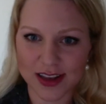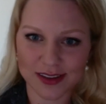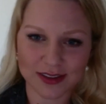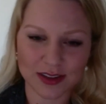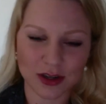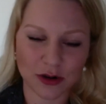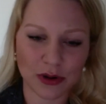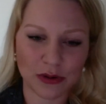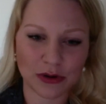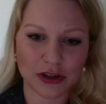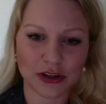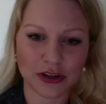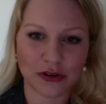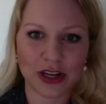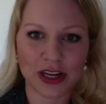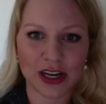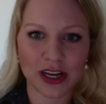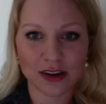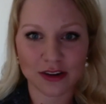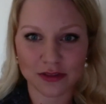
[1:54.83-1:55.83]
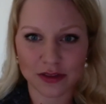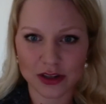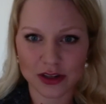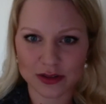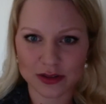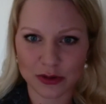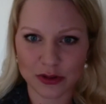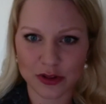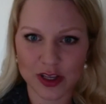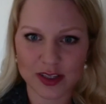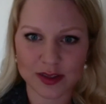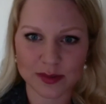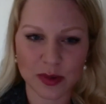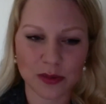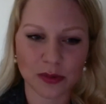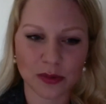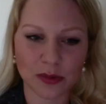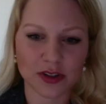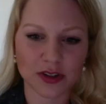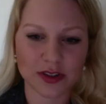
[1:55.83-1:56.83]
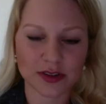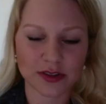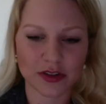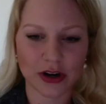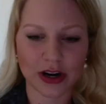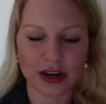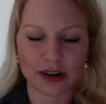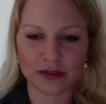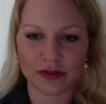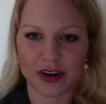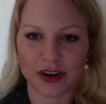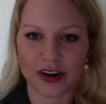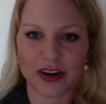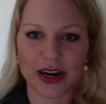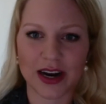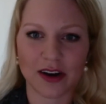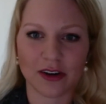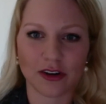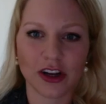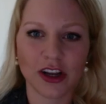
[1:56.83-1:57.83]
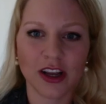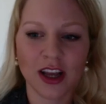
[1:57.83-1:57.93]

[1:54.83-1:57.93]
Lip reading: So we were doing interviews with these people to try to figure out,